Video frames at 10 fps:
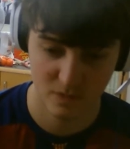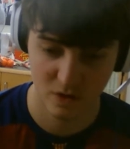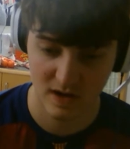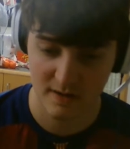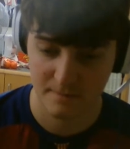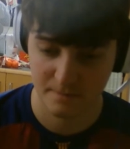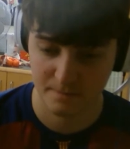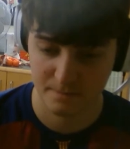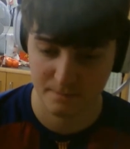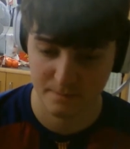Okay,
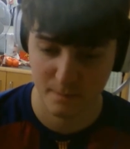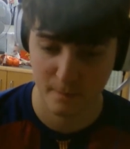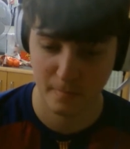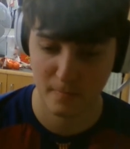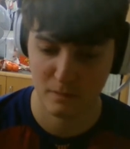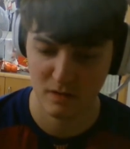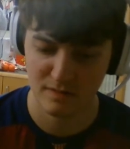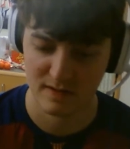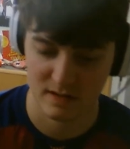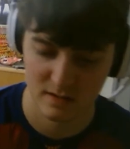
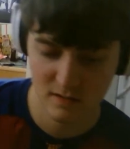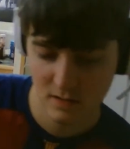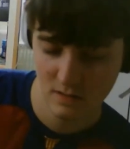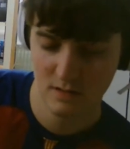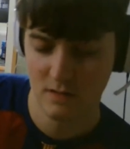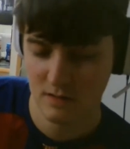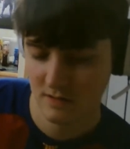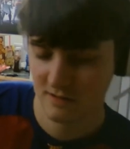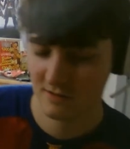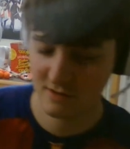perfect.
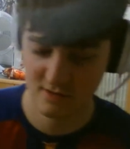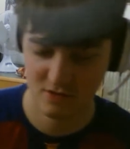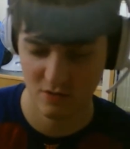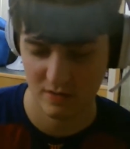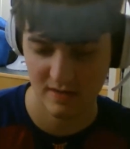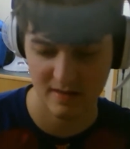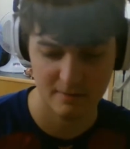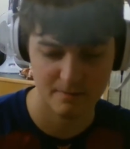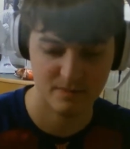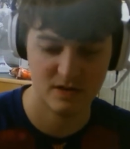So it doesn't show any of that.
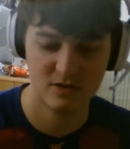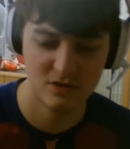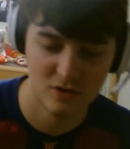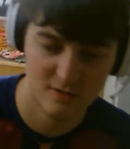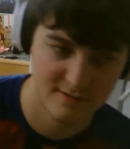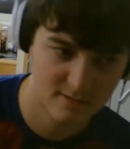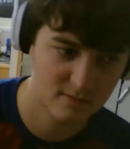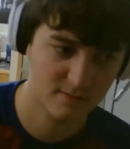It just shows the